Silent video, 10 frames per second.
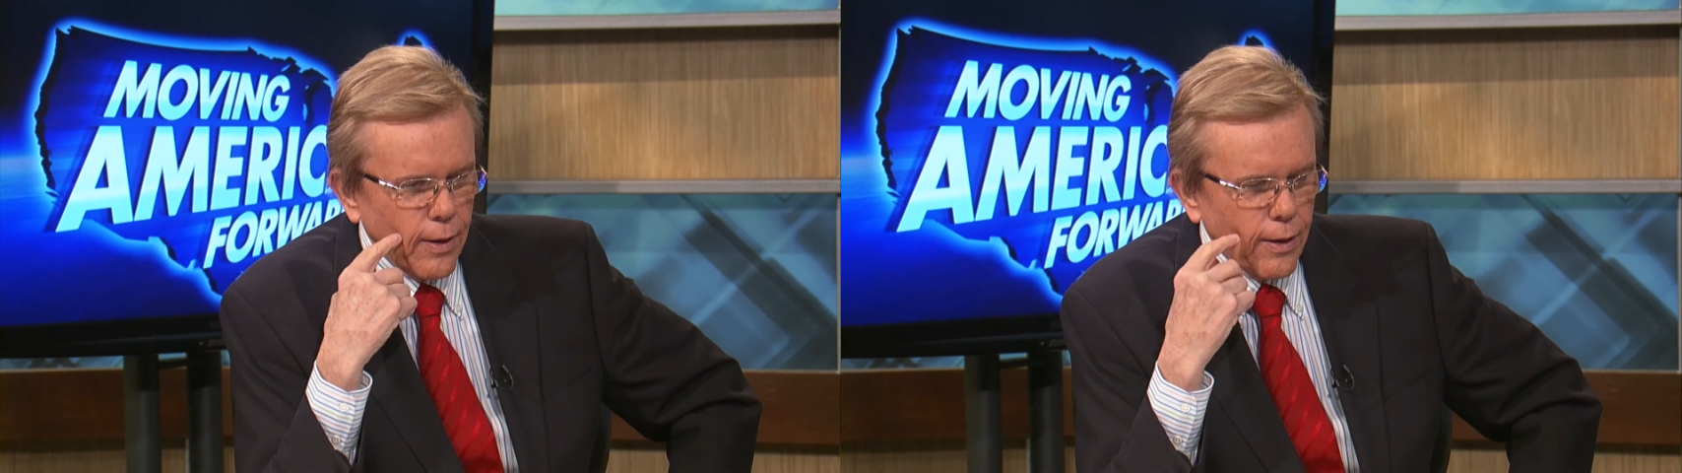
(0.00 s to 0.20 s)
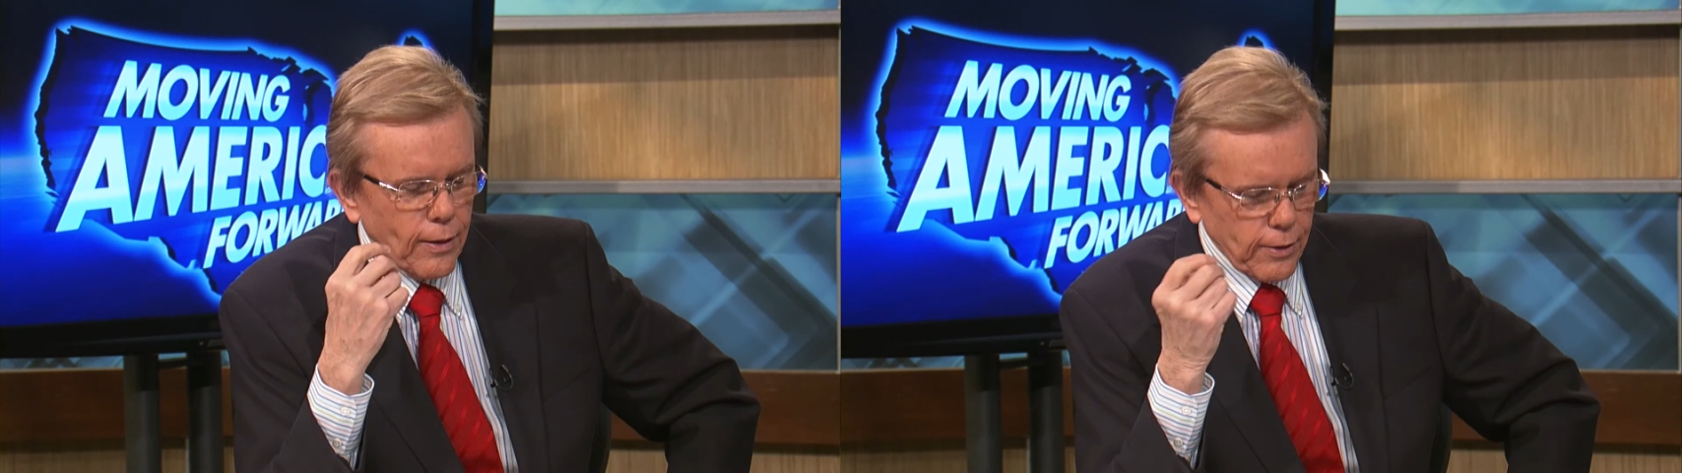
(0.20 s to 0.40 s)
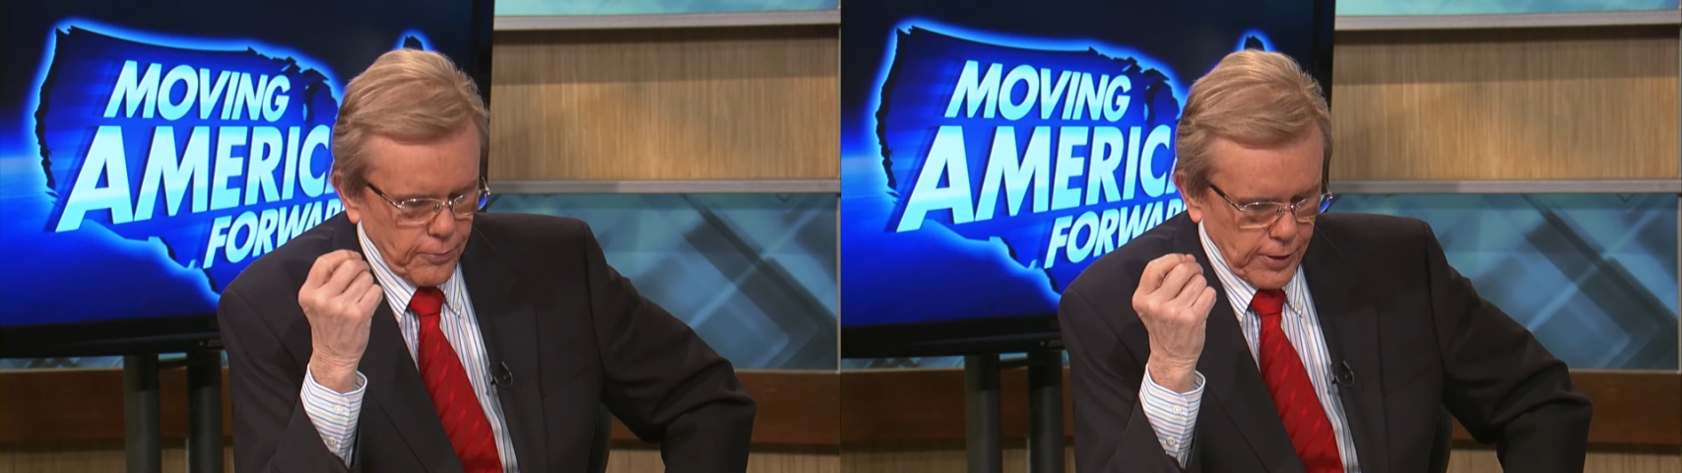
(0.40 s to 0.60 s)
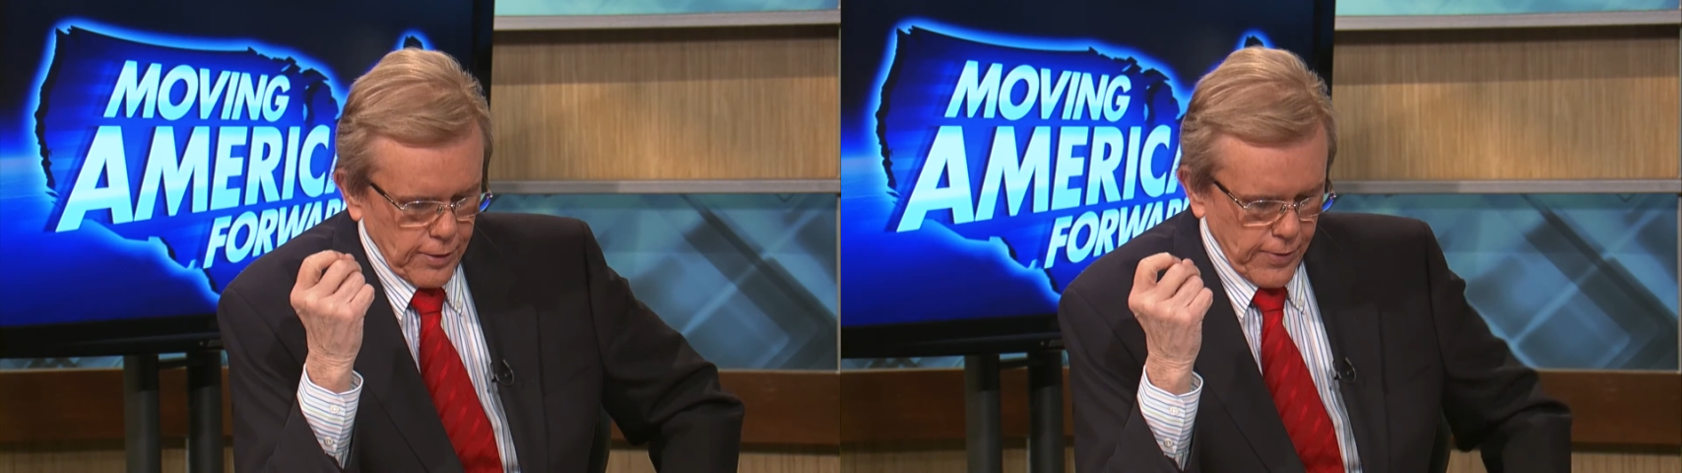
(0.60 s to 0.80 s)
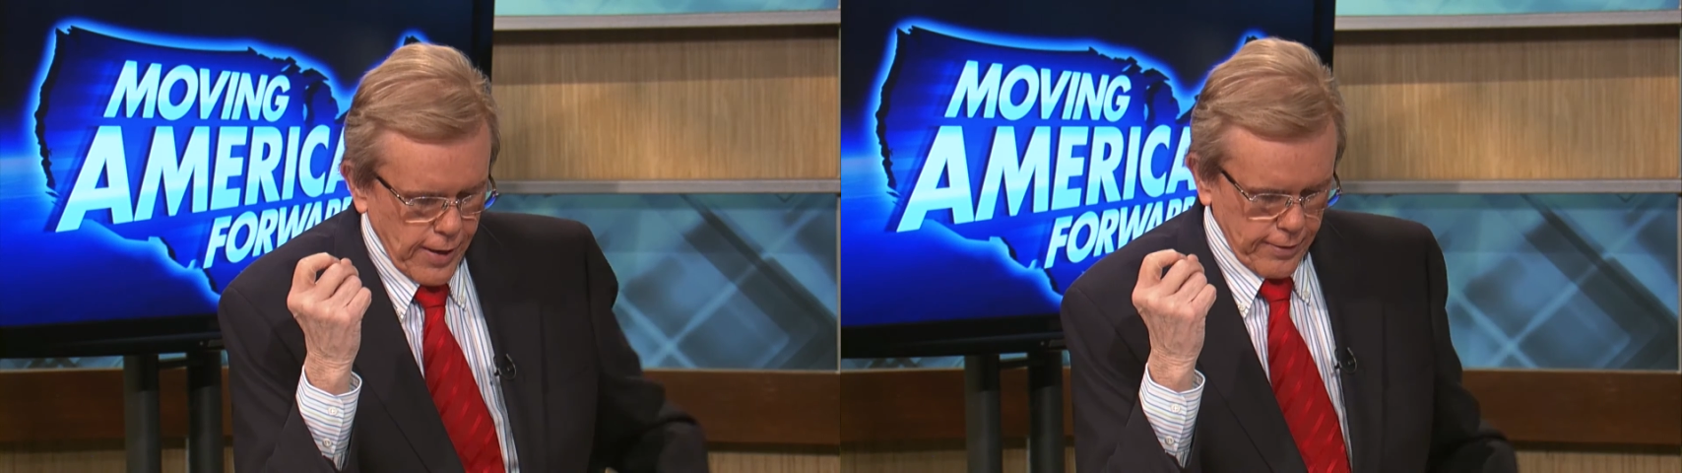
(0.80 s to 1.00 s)
a little bit
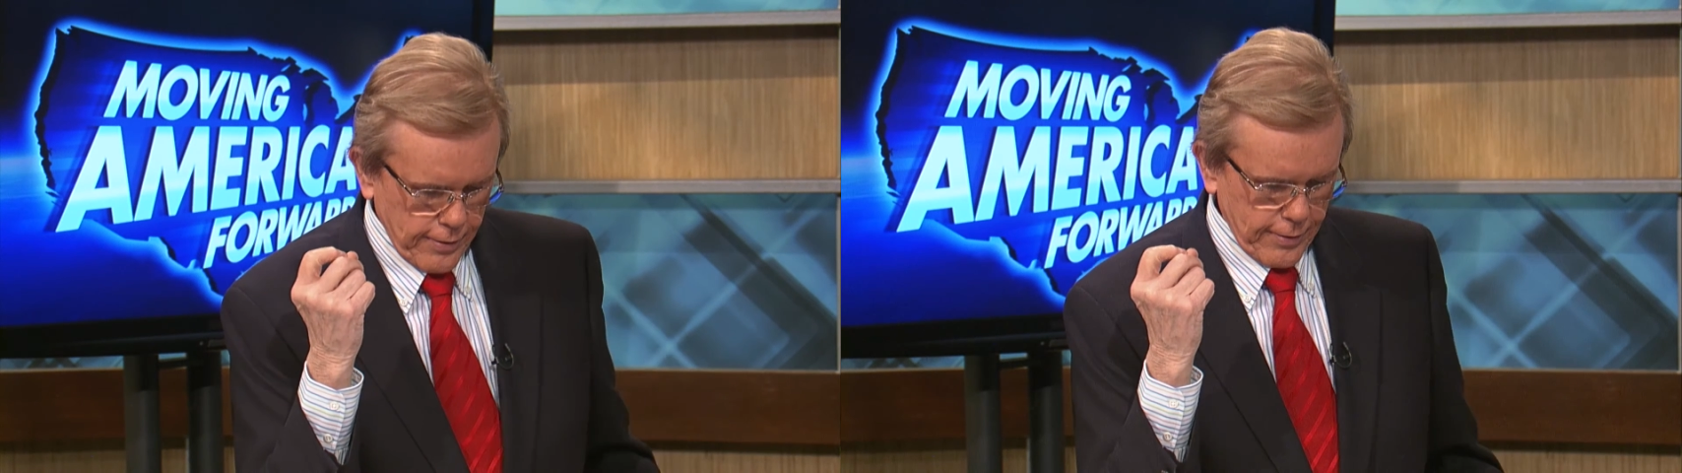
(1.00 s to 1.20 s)
about